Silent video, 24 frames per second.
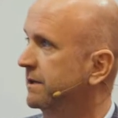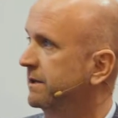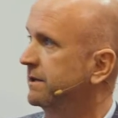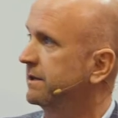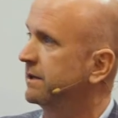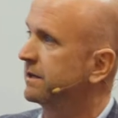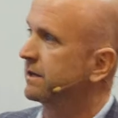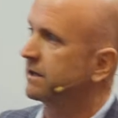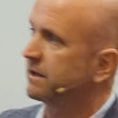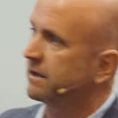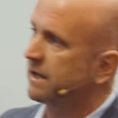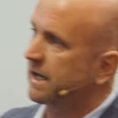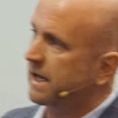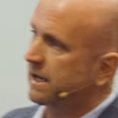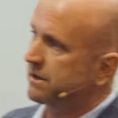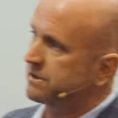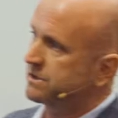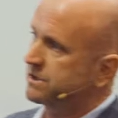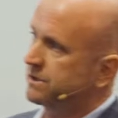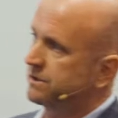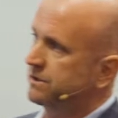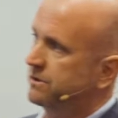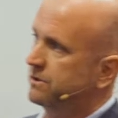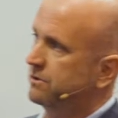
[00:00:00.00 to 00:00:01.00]
And then
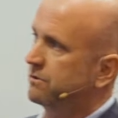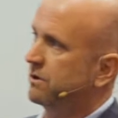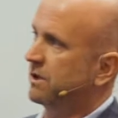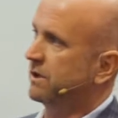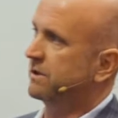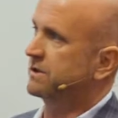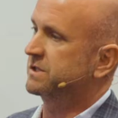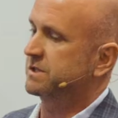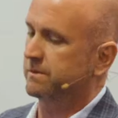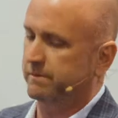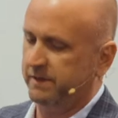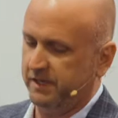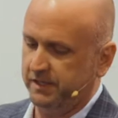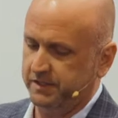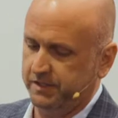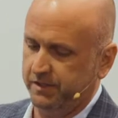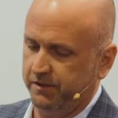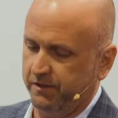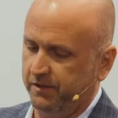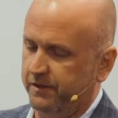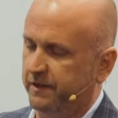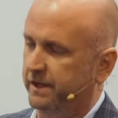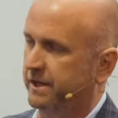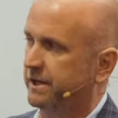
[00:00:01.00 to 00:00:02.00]
allows you to do all these
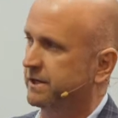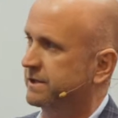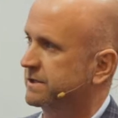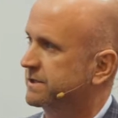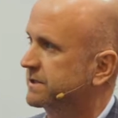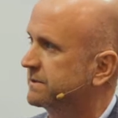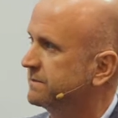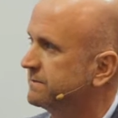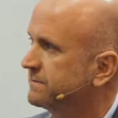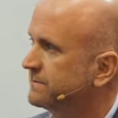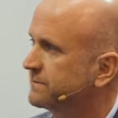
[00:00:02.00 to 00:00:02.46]
amazing things.